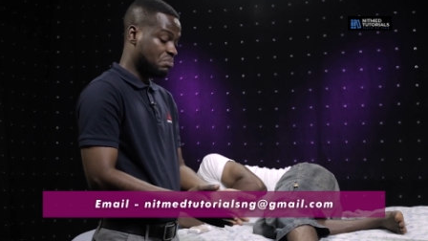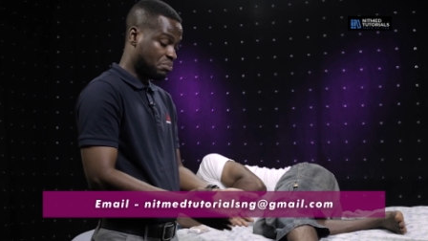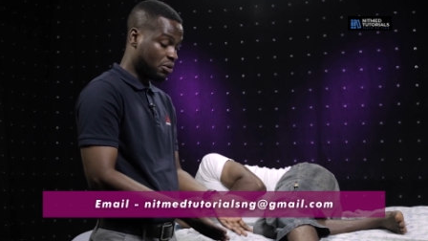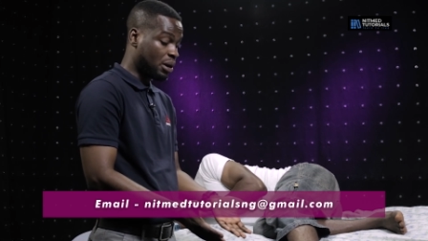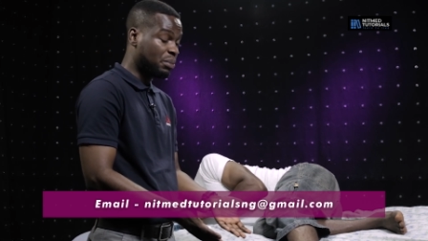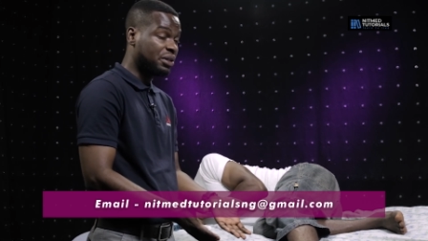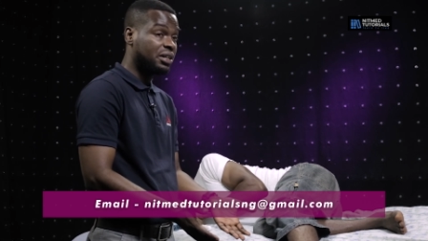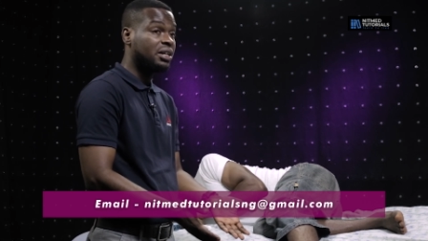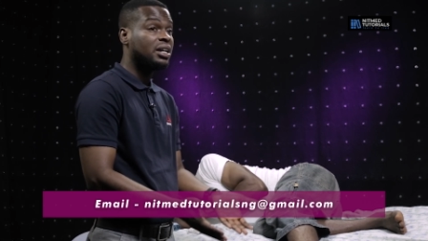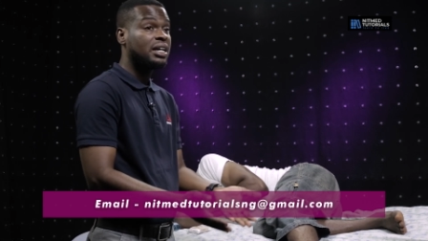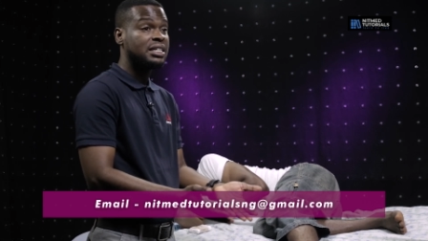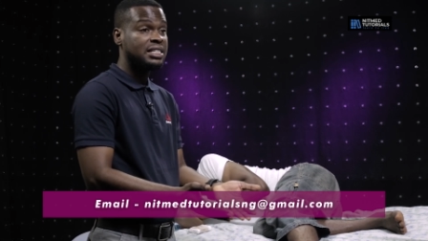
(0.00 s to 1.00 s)
probably
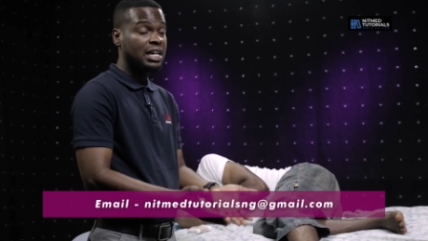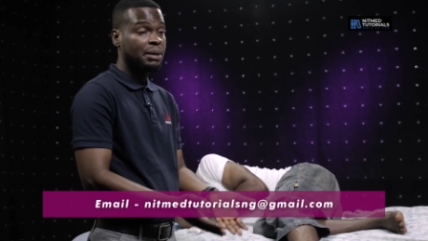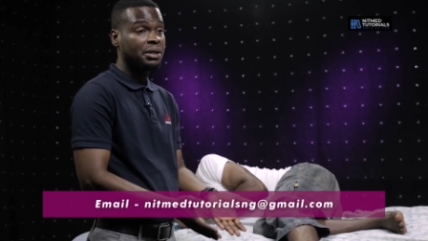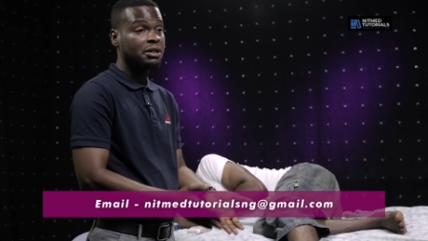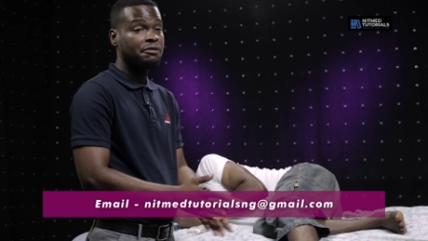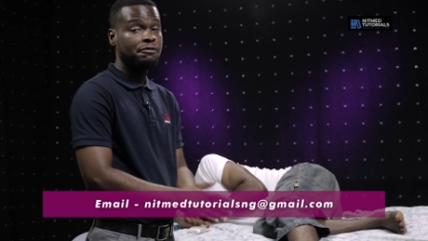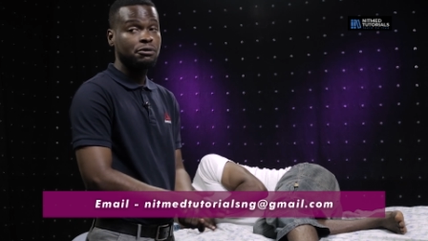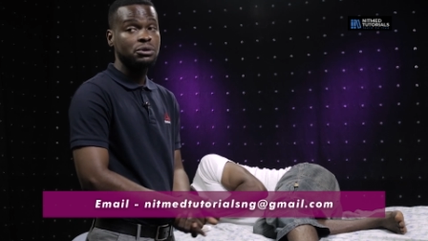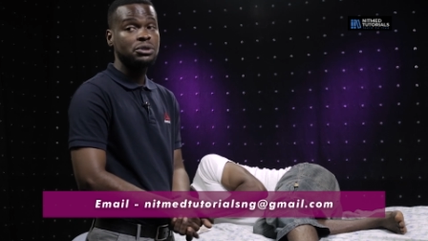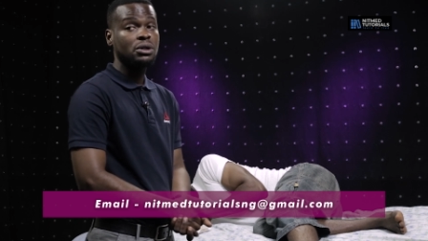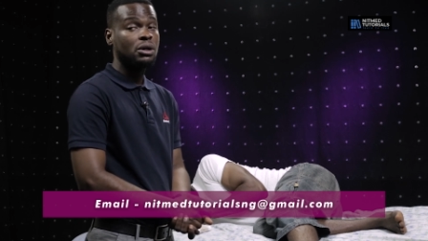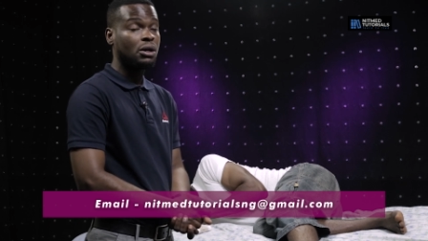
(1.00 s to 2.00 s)
a diabetic
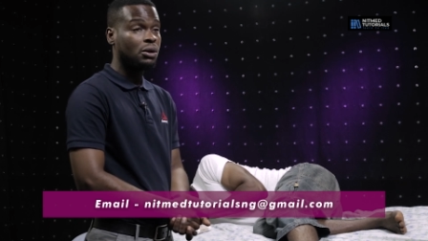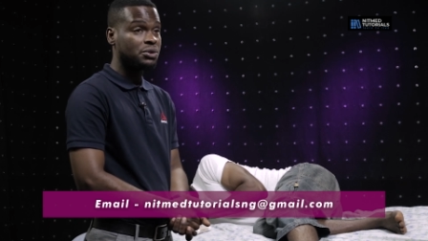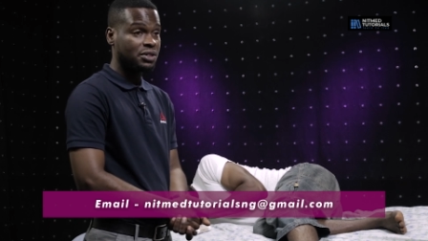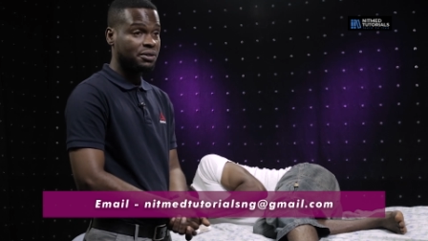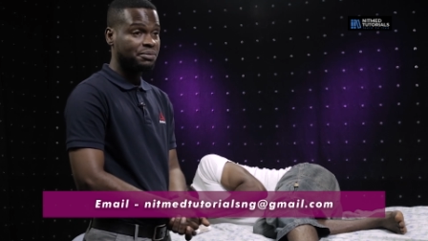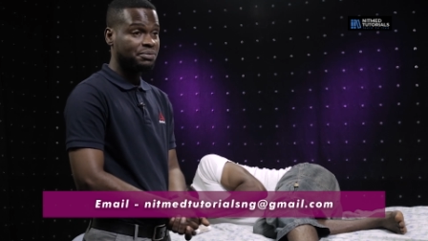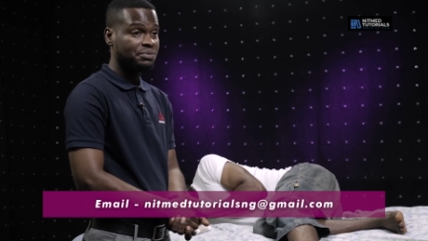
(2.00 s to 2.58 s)
foot ulcer.